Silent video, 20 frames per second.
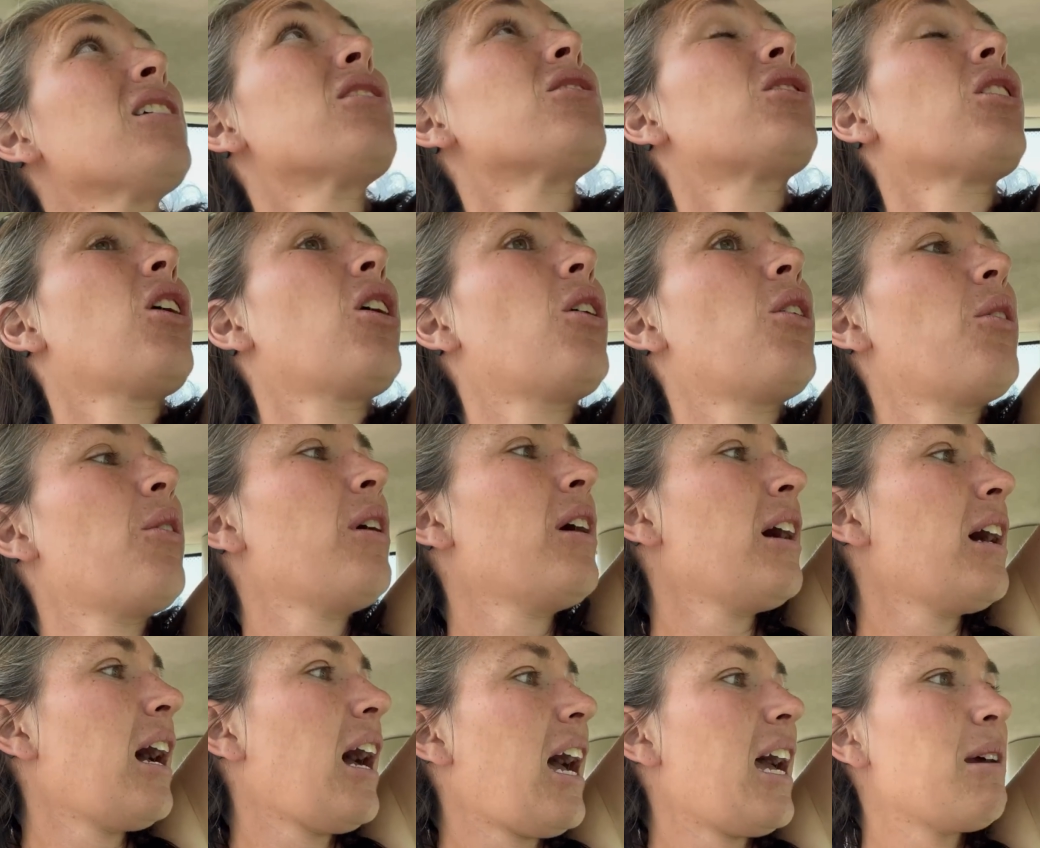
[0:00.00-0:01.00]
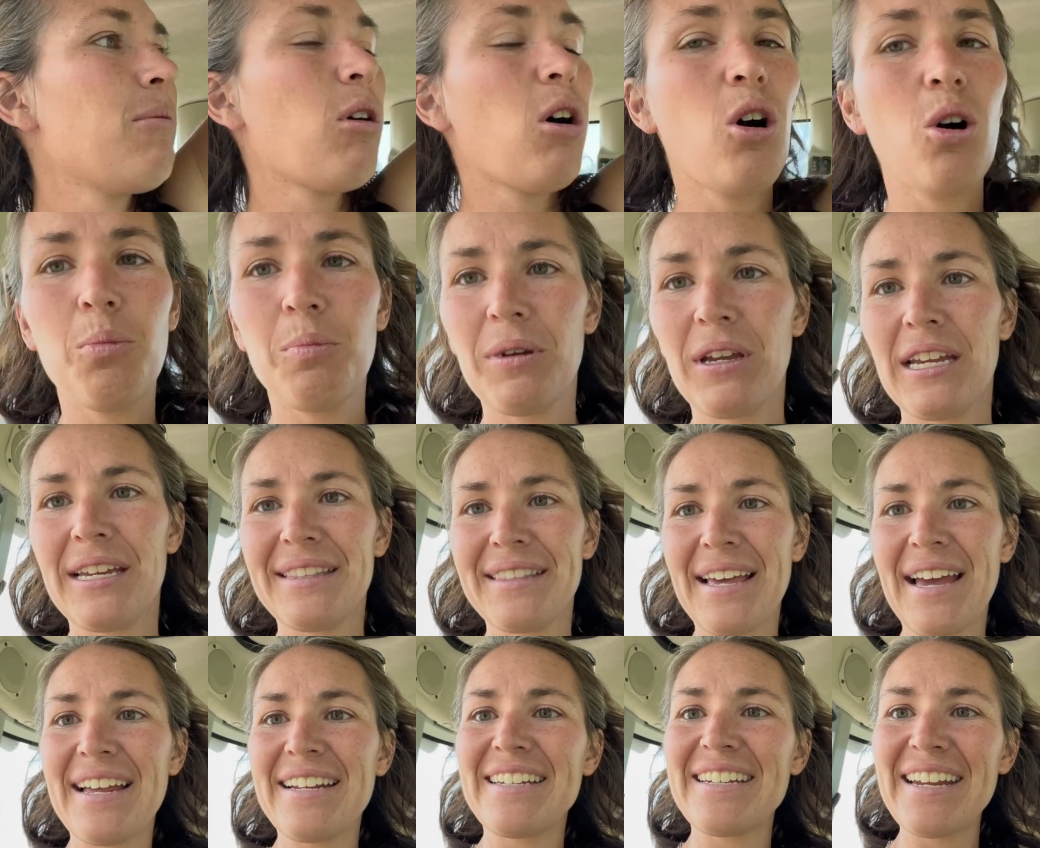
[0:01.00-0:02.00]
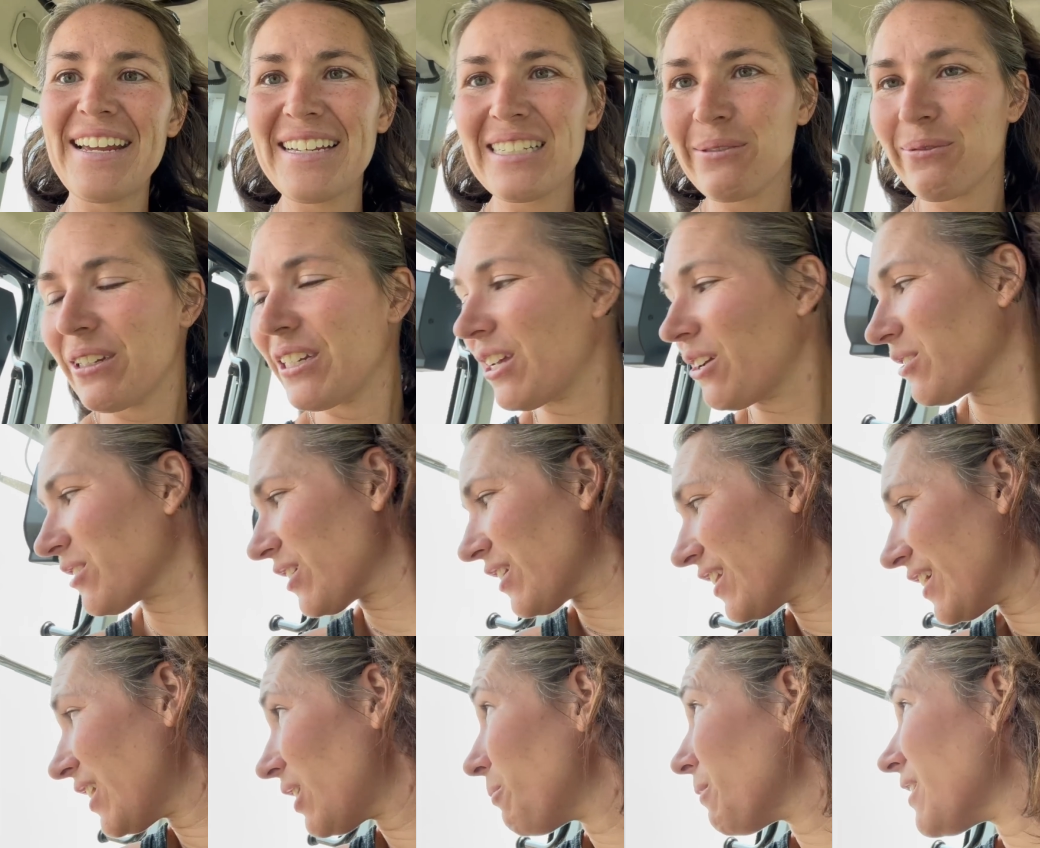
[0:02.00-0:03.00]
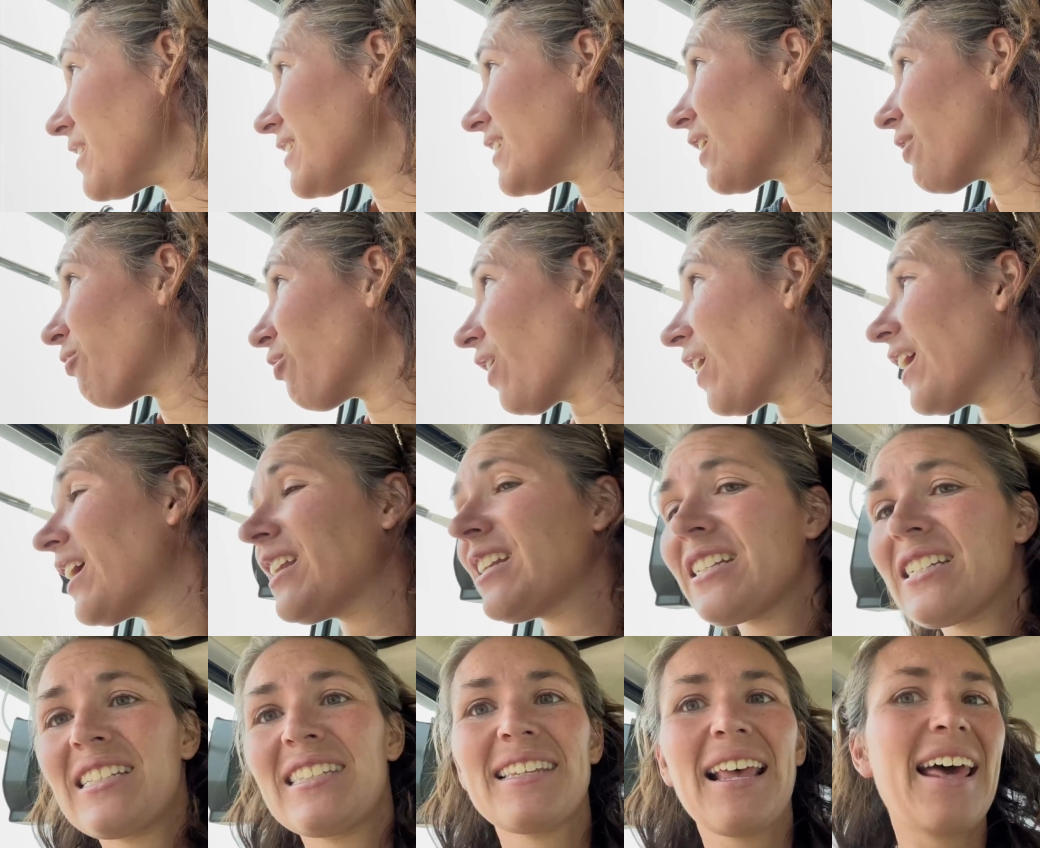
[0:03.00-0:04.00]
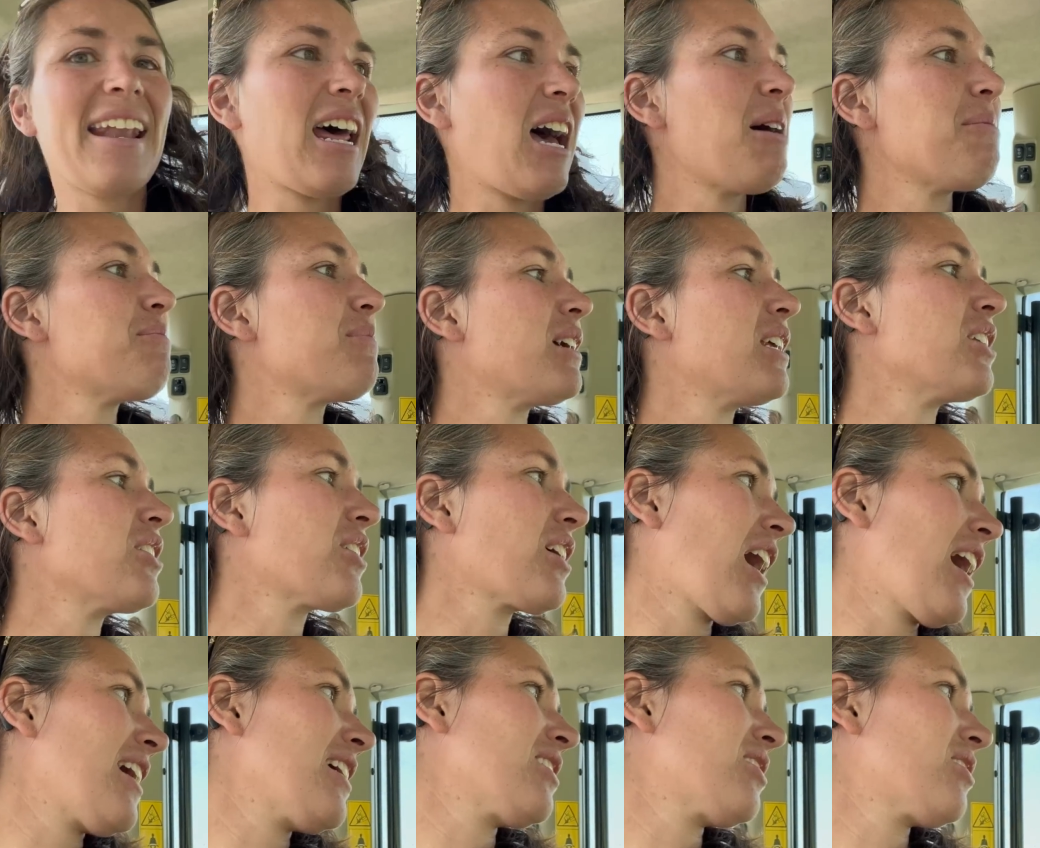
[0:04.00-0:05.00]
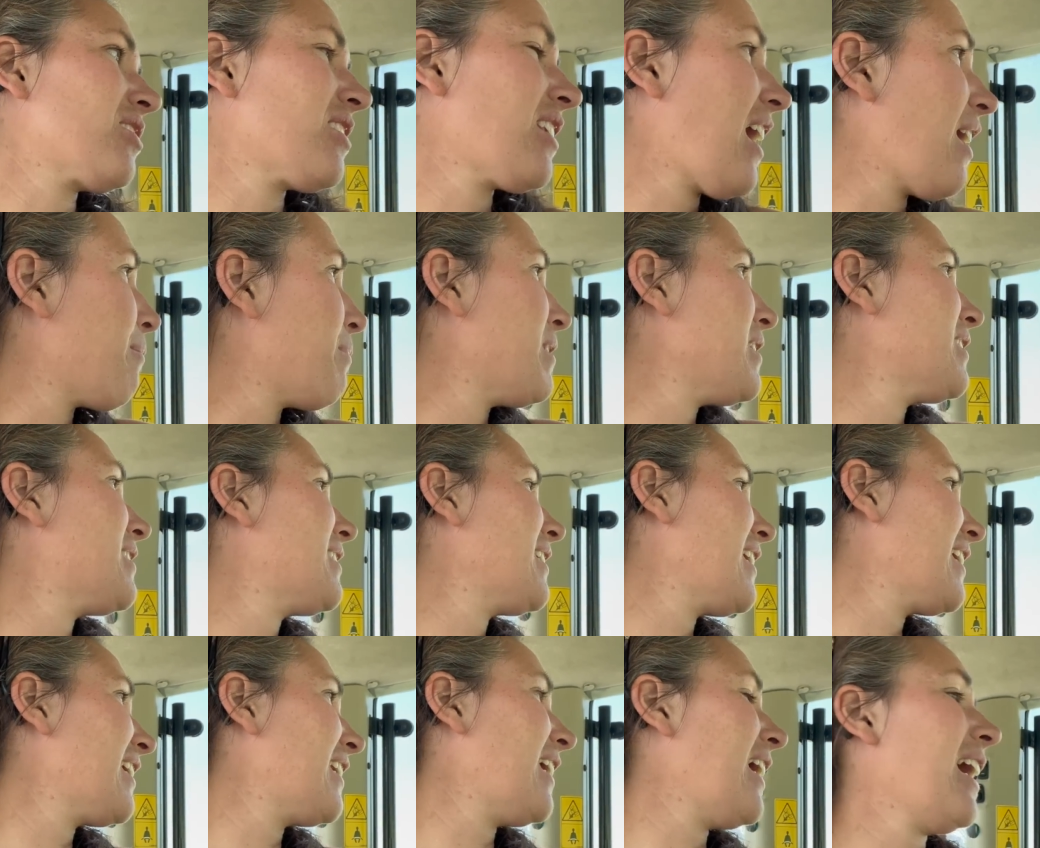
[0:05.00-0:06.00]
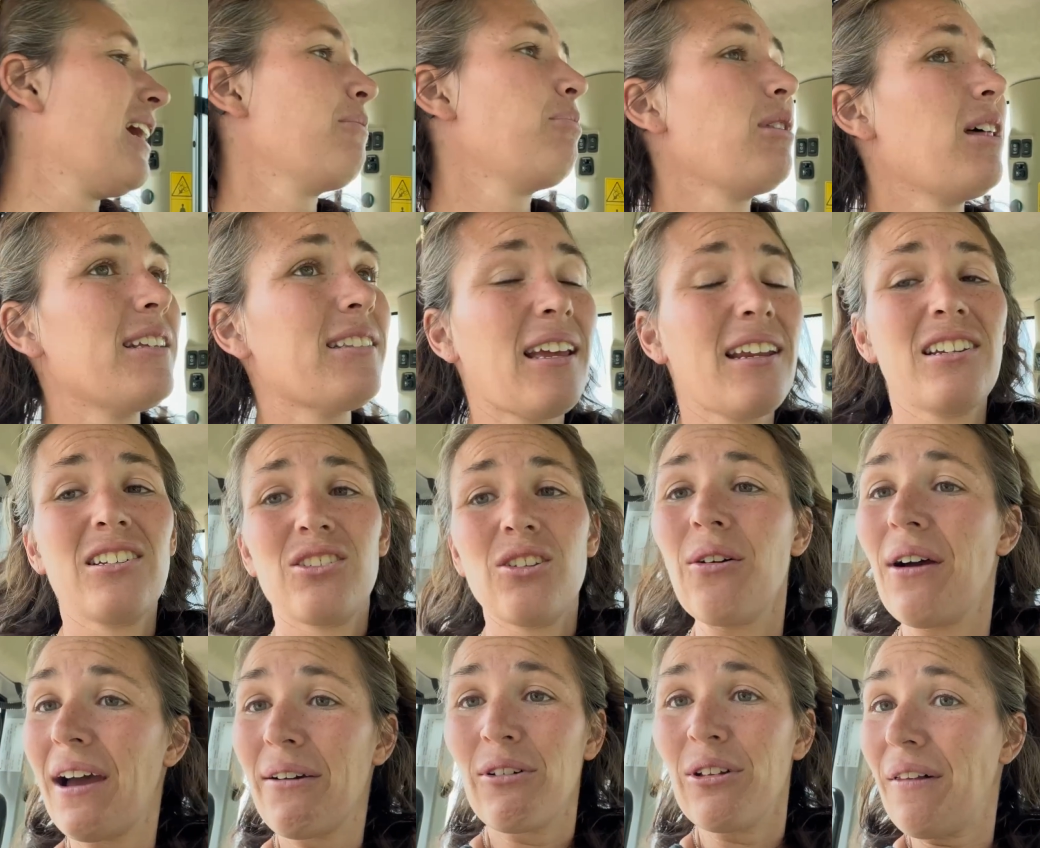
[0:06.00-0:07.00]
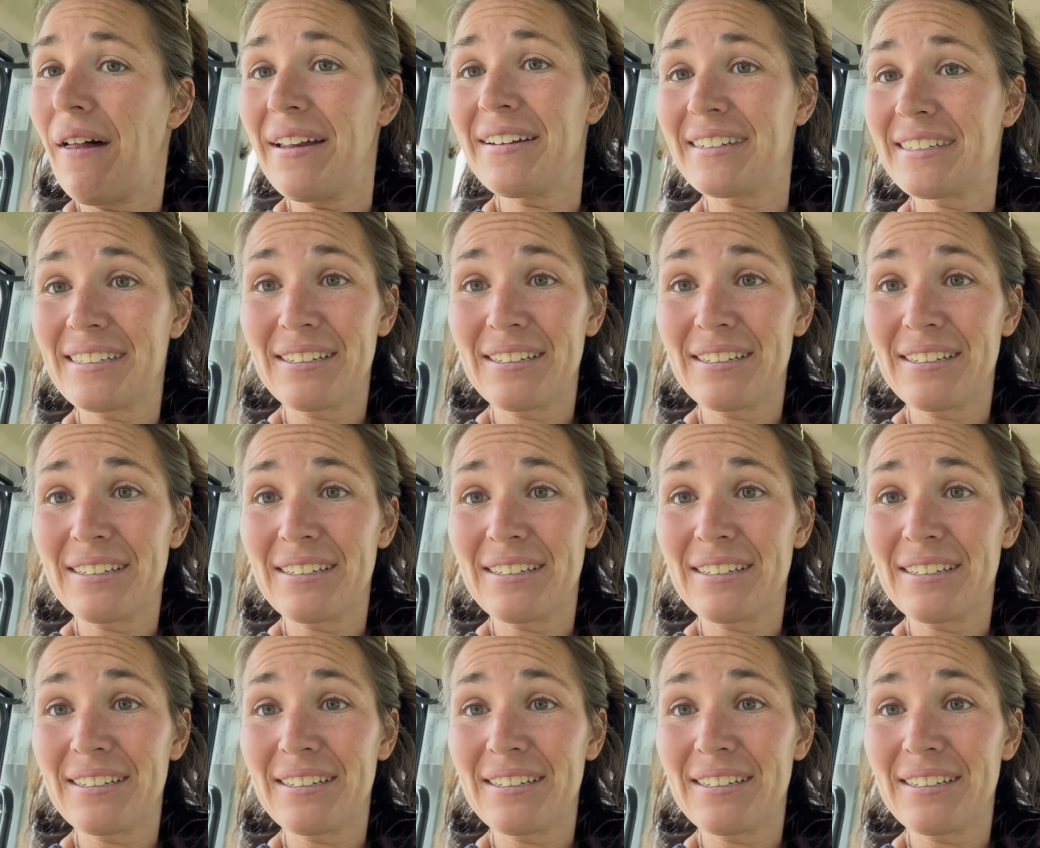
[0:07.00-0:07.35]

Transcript: So I'm hoping that today's video is a little bit different setup than you guys have been seeing, and plus I just don't have a, lot to,